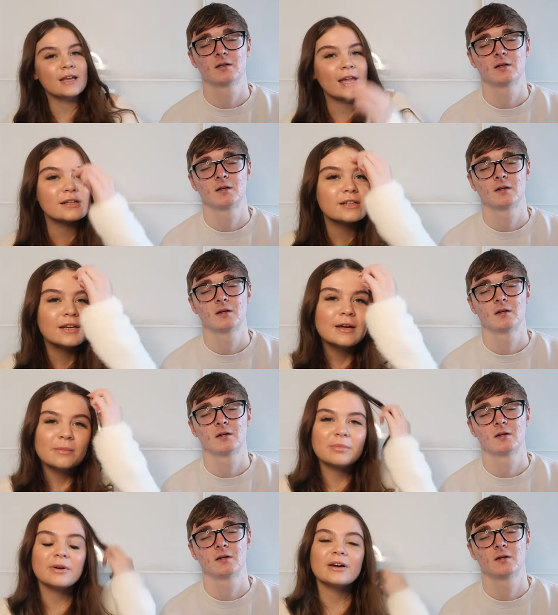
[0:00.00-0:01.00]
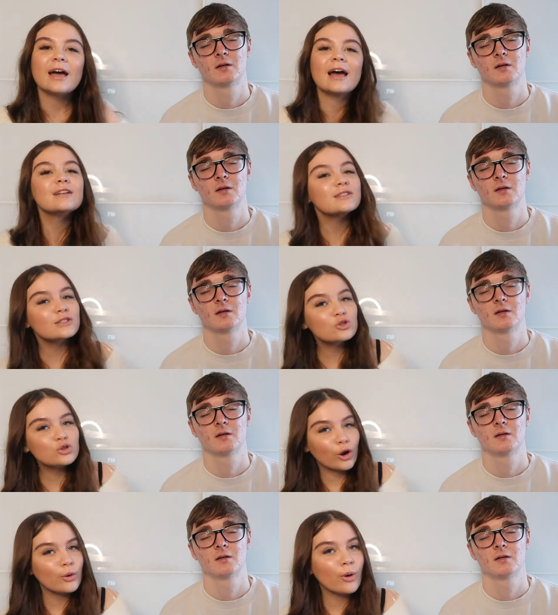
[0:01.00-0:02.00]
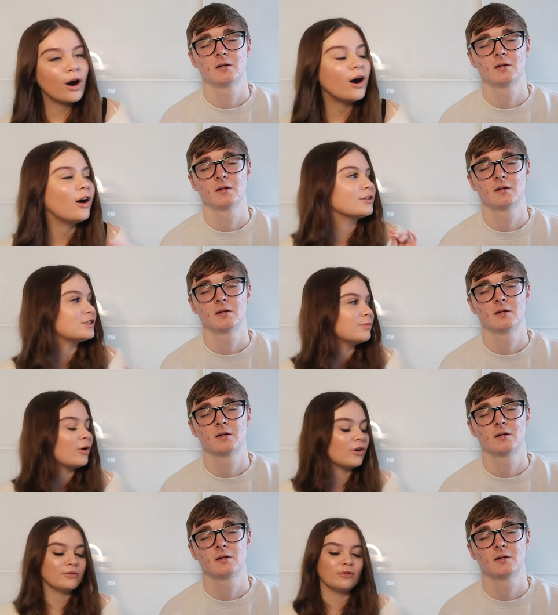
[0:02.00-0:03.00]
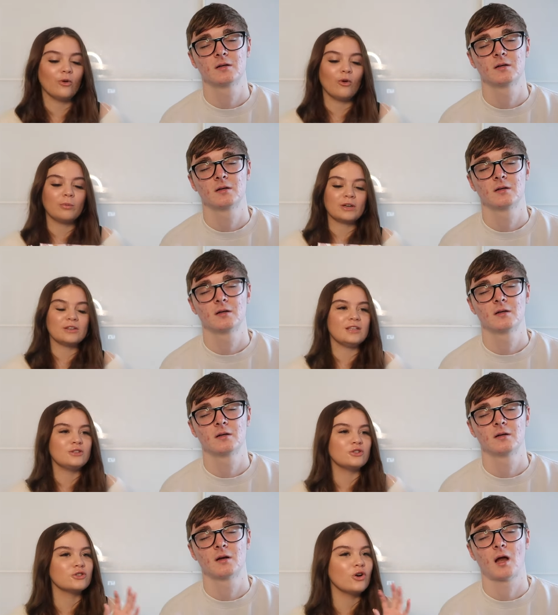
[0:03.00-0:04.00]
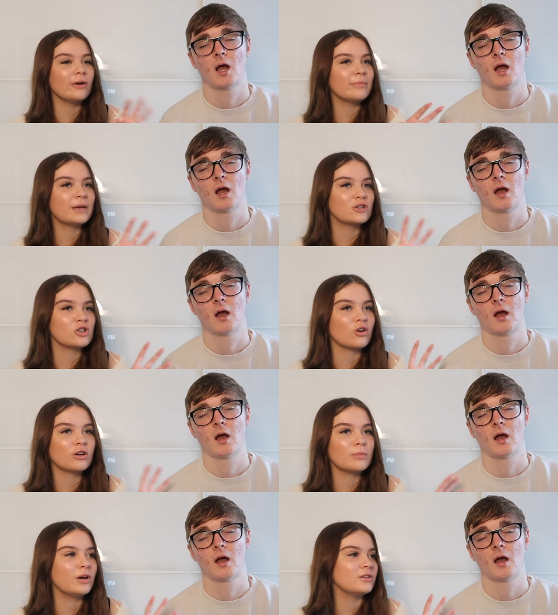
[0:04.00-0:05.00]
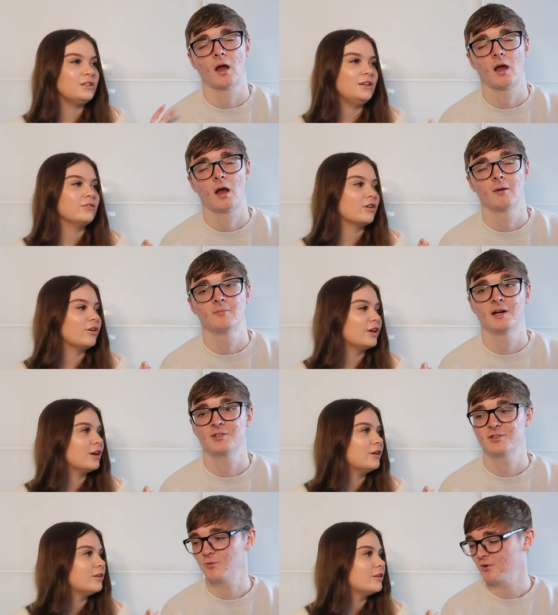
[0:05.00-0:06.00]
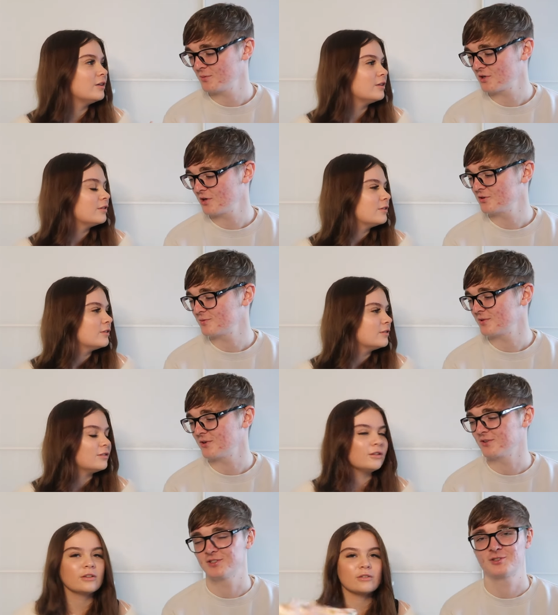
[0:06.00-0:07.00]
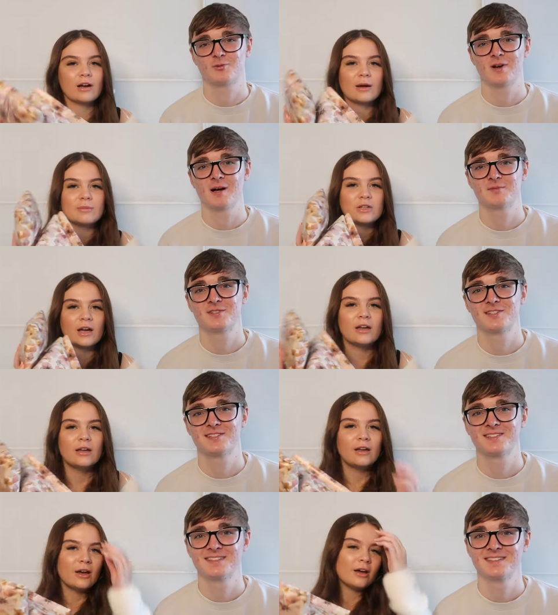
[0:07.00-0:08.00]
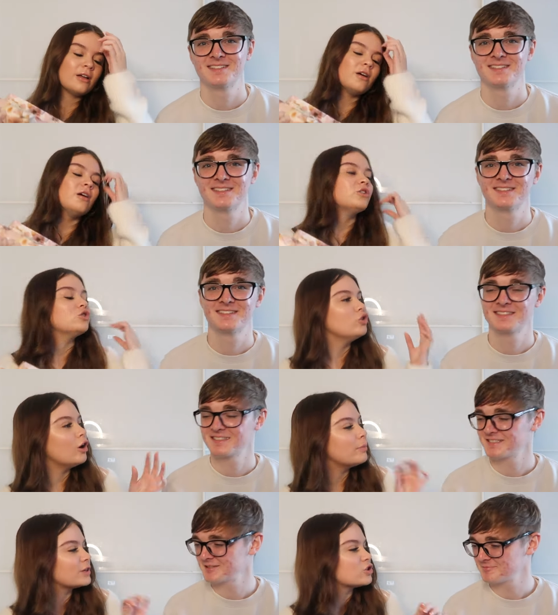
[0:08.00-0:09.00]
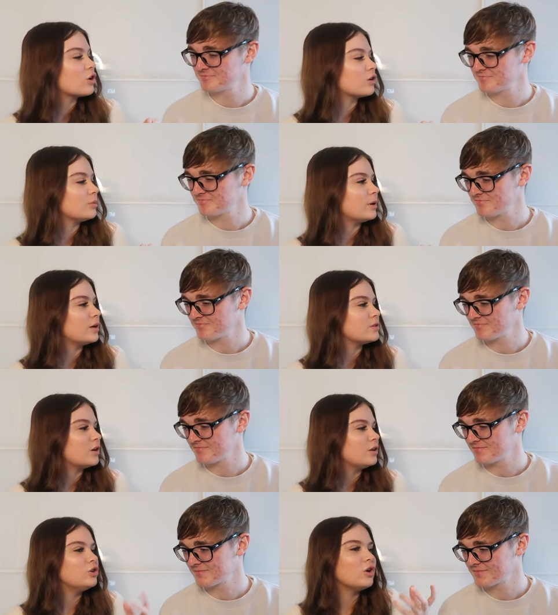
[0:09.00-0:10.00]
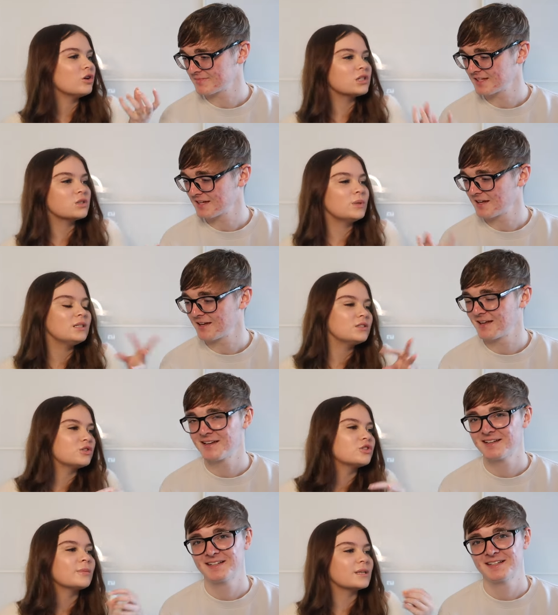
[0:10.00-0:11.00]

Speaker 1: did. But Ellis is so hard to buy for because he's not a big chocolate person either, are
Speaker 2: you? Actually, why am I closing
Speaker 1: my eyes? Oh, the rapture. You're not a big chocolate person. You like sweets to some